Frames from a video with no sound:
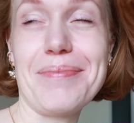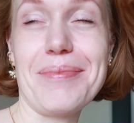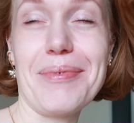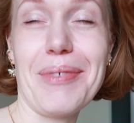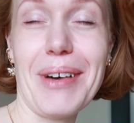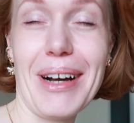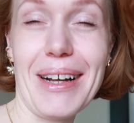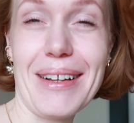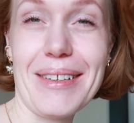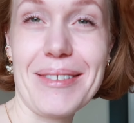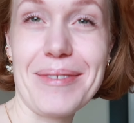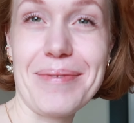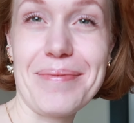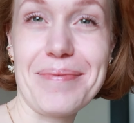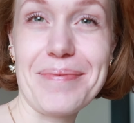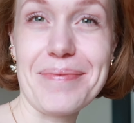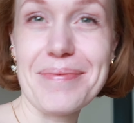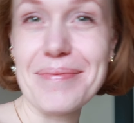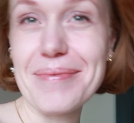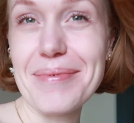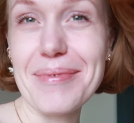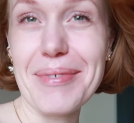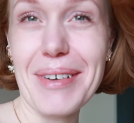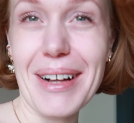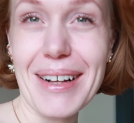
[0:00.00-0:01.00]
Well,
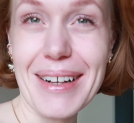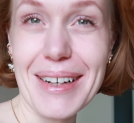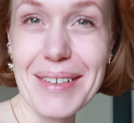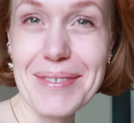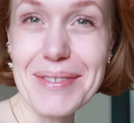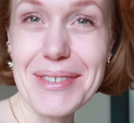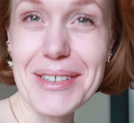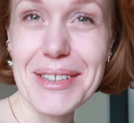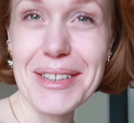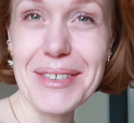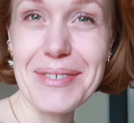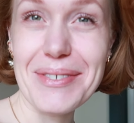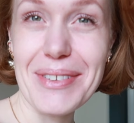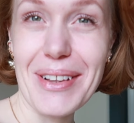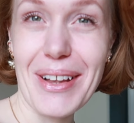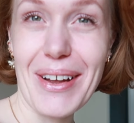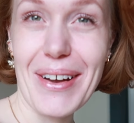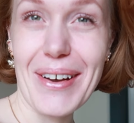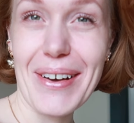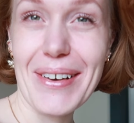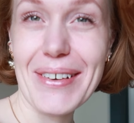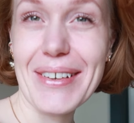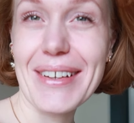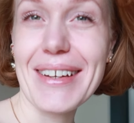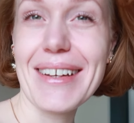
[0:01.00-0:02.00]
welcome to the
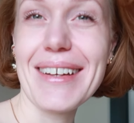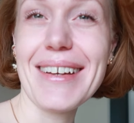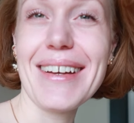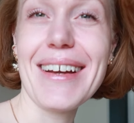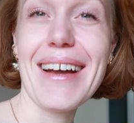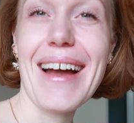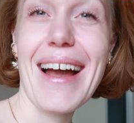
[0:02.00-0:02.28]
vlog.